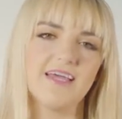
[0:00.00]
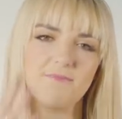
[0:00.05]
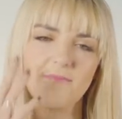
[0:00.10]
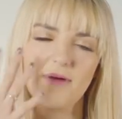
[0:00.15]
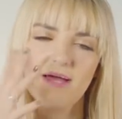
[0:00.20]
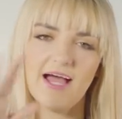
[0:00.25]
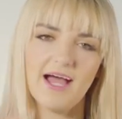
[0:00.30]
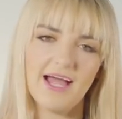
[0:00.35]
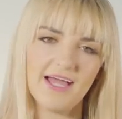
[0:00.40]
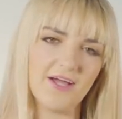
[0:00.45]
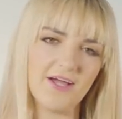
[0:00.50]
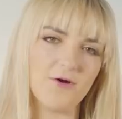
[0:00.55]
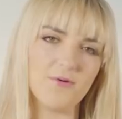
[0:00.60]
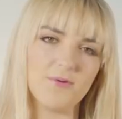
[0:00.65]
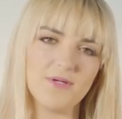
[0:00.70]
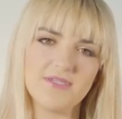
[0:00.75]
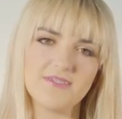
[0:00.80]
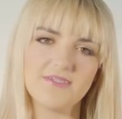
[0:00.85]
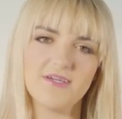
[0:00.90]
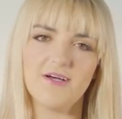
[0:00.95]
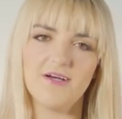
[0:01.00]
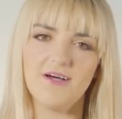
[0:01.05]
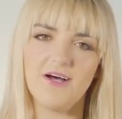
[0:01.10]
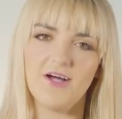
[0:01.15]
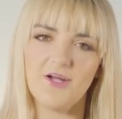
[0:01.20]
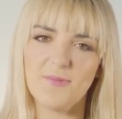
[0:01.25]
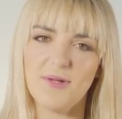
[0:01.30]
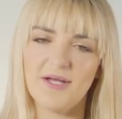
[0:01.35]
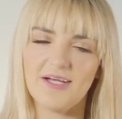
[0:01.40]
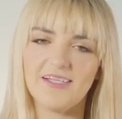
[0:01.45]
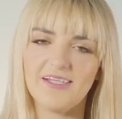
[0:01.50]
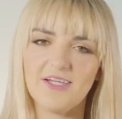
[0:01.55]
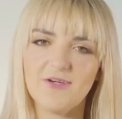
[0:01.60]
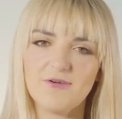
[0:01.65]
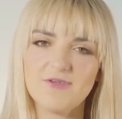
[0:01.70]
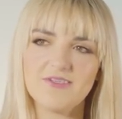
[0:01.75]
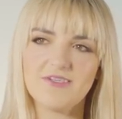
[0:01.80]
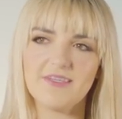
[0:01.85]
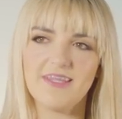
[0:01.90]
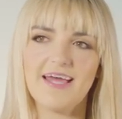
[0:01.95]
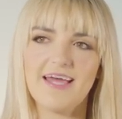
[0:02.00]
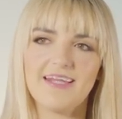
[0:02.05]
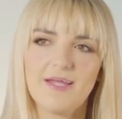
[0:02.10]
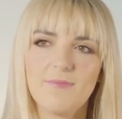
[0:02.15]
my eye always automatically goes to that.